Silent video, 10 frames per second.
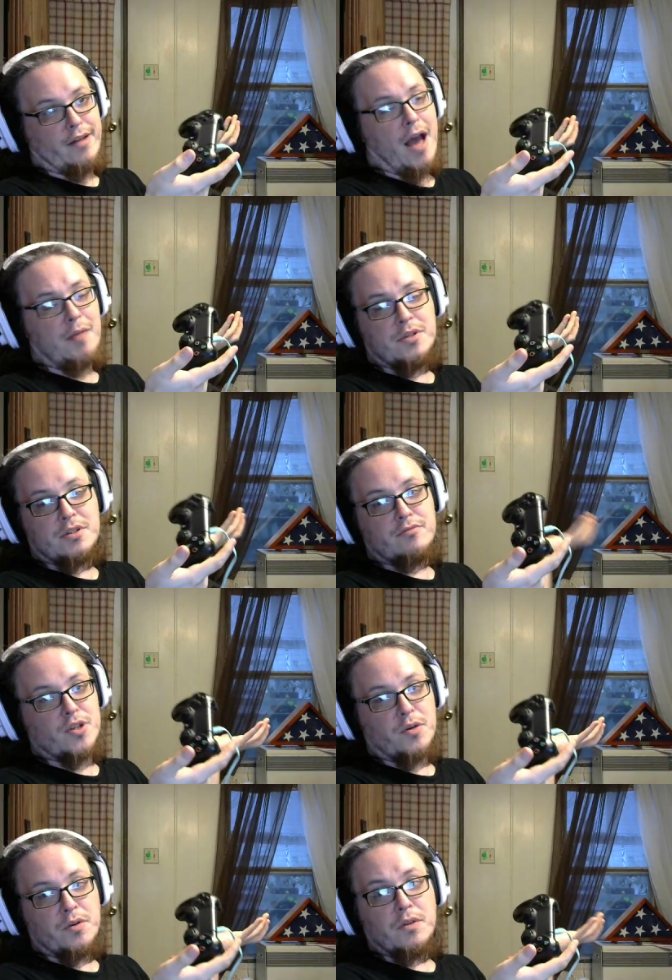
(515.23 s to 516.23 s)
I'm just
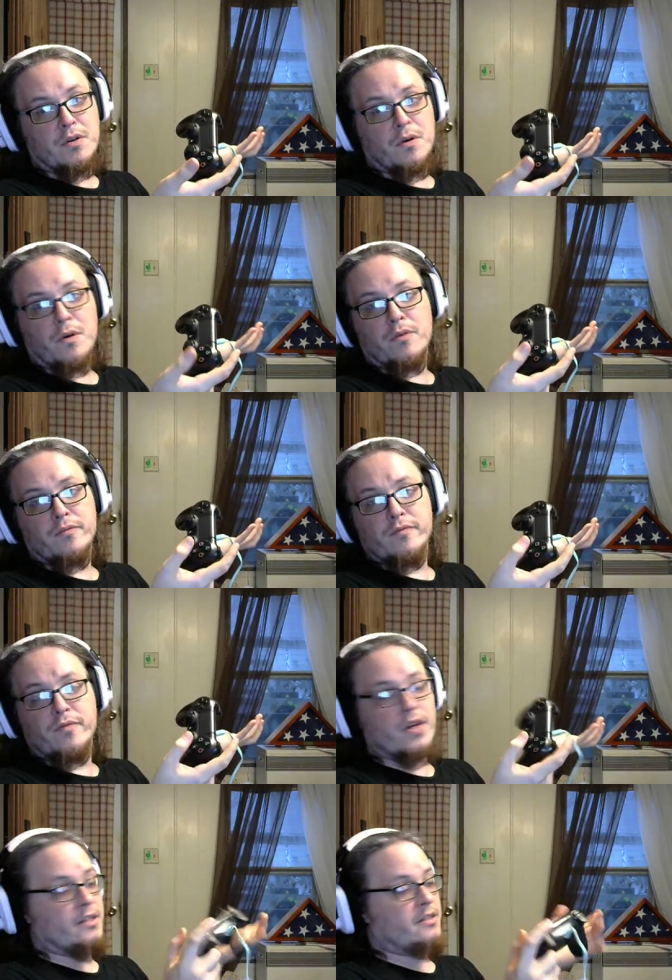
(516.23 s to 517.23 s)
showing you the door,
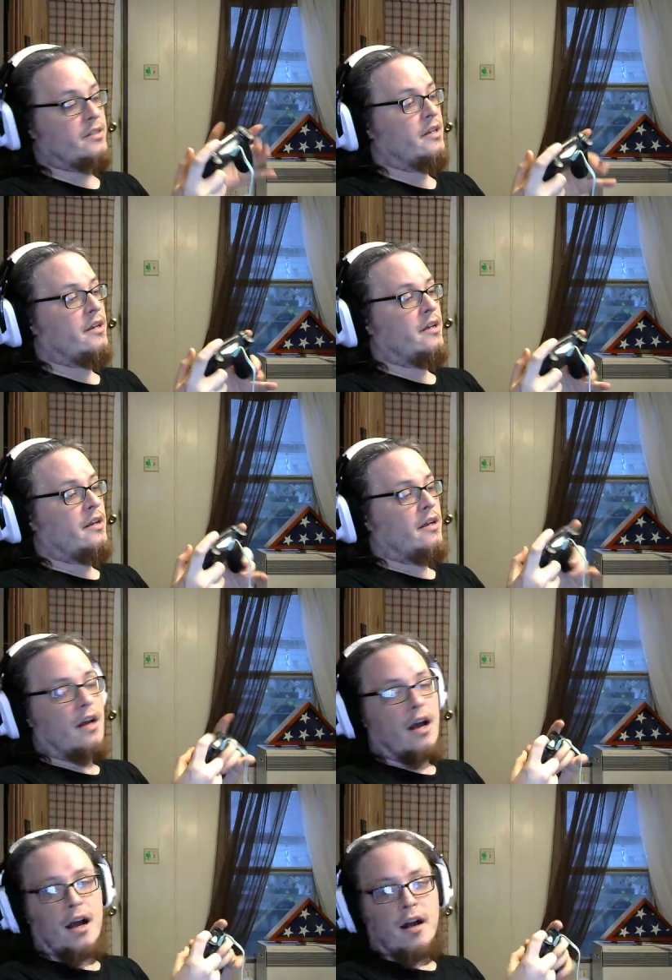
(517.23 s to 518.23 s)
friends.
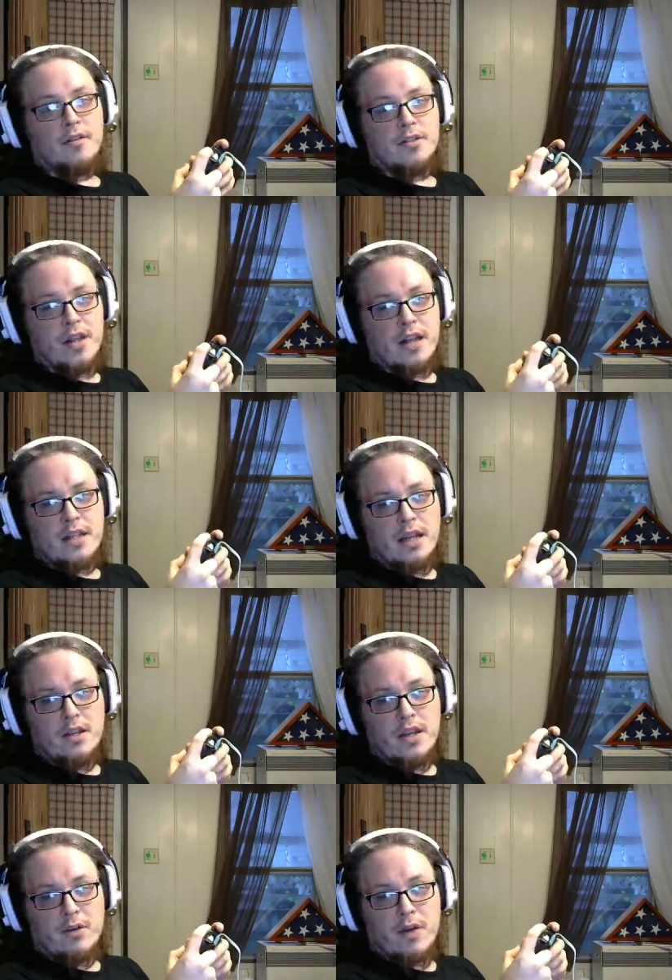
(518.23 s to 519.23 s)
Uh, so that's how
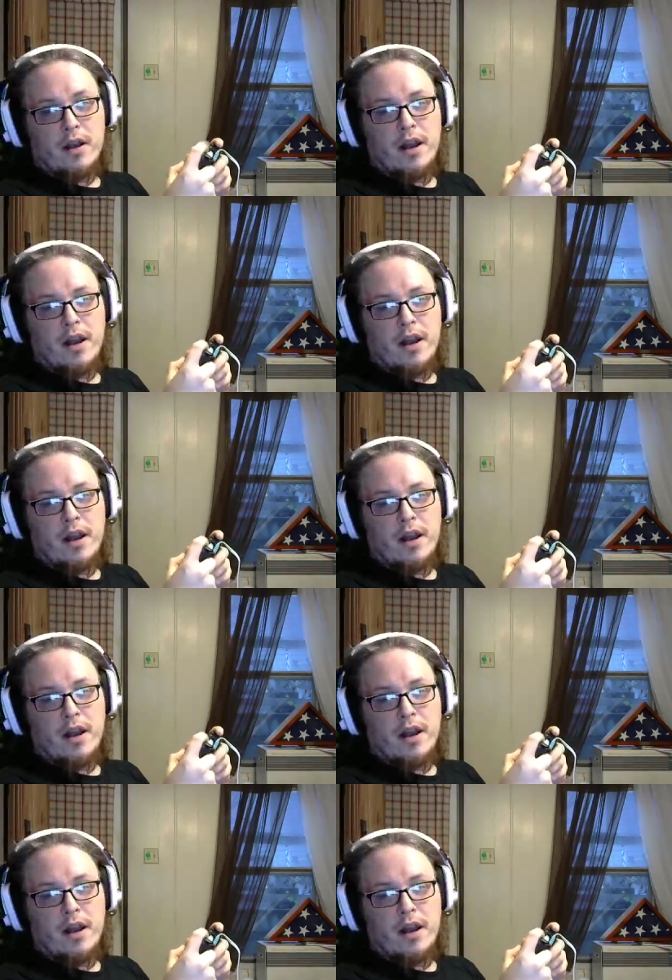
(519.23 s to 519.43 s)
you get around.